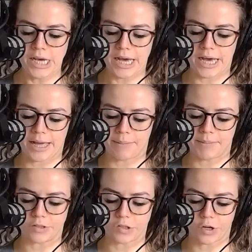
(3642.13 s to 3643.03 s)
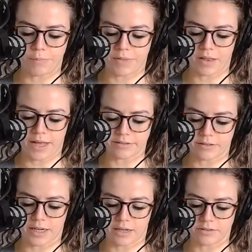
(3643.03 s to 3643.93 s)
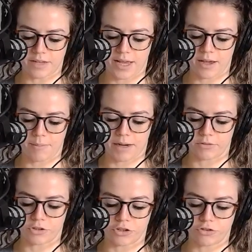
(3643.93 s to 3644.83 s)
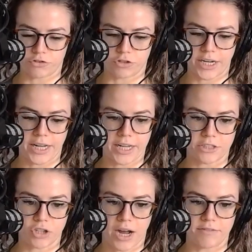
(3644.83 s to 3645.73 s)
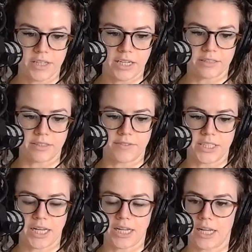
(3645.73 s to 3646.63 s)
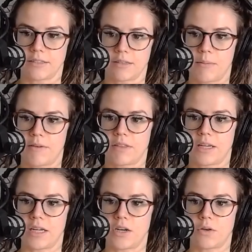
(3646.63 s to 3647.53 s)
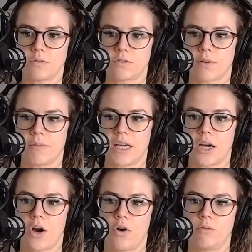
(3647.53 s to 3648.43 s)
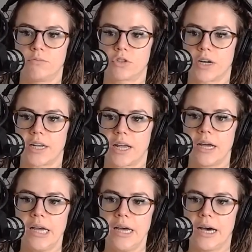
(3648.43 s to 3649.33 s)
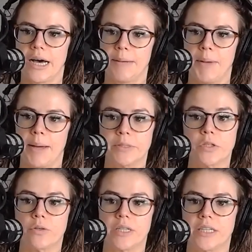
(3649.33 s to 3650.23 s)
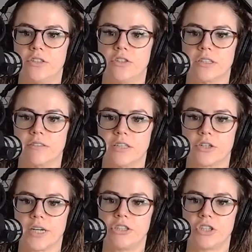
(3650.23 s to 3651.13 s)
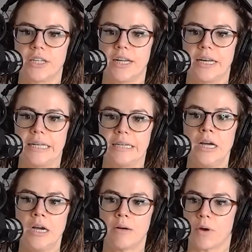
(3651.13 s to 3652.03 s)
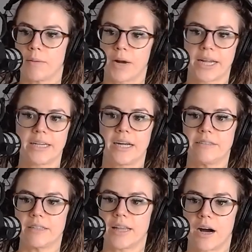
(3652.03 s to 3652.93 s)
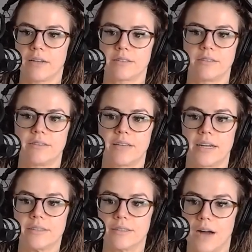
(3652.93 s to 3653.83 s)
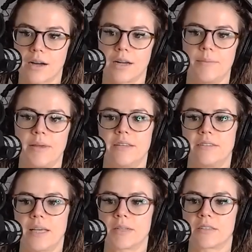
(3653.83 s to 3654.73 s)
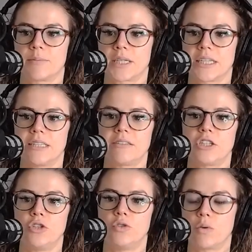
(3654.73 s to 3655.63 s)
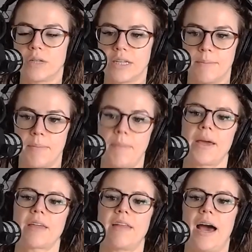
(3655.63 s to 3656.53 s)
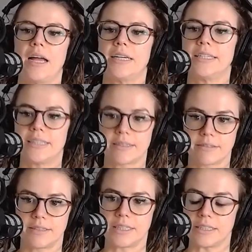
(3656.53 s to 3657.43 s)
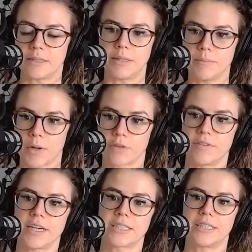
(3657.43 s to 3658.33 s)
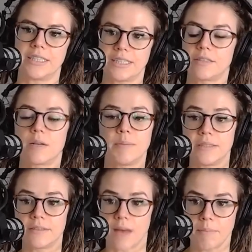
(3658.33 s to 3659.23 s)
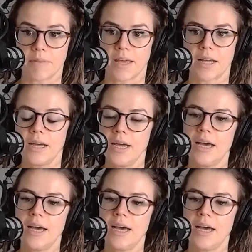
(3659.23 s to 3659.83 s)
And so the last thing I'll say about just training and traveling is even taking some of the notes from the home training episode into consideration, and recognizing, like Austin said, it's not going to be the same experience, and you don't need to mimic that. And it doesn't need to be perfect. It needs to be something.